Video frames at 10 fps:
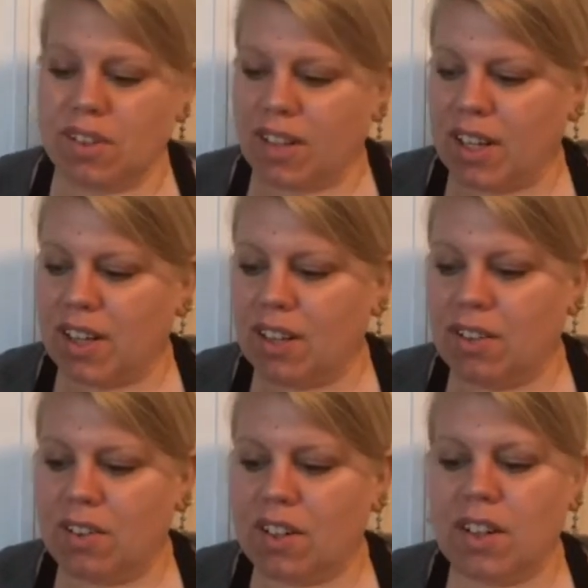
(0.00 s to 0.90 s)
Like,
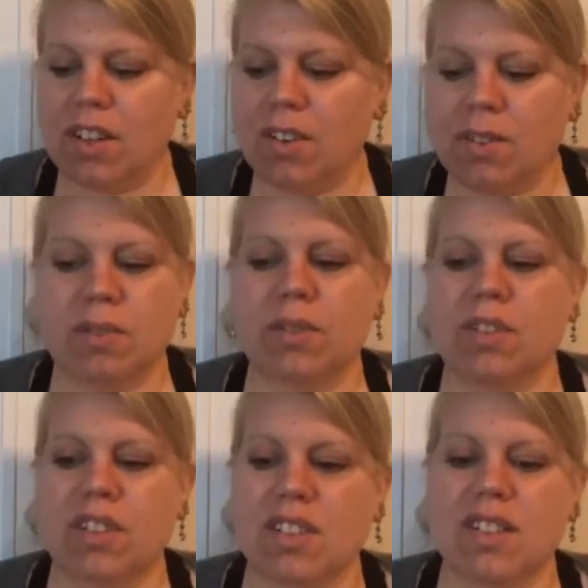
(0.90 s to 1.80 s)
there are no
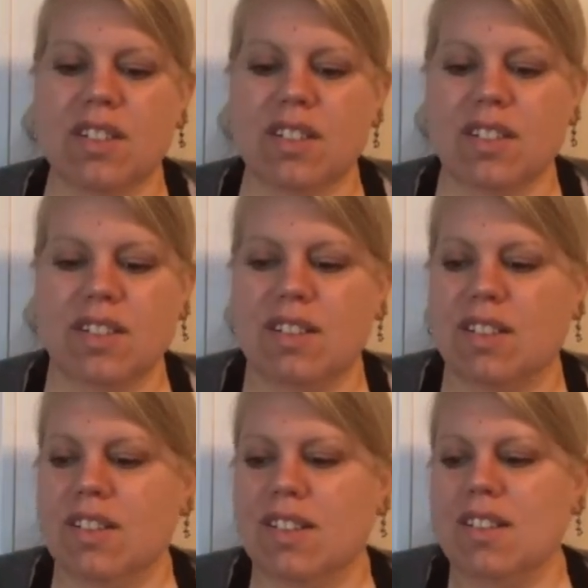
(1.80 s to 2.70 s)
rules. This
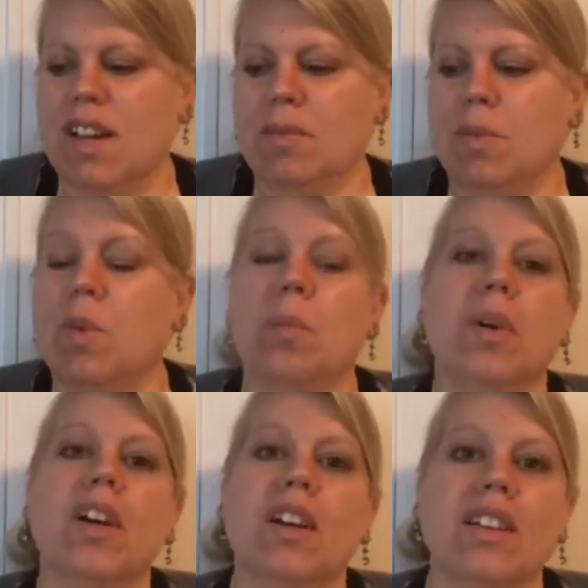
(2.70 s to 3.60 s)
is not a rule
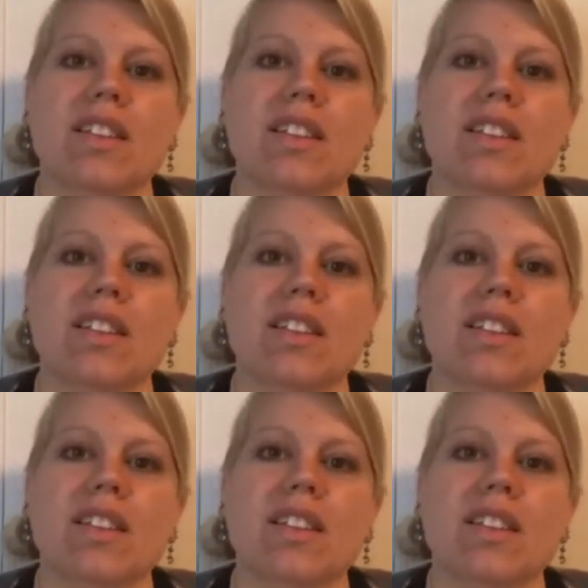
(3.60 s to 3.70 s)
book.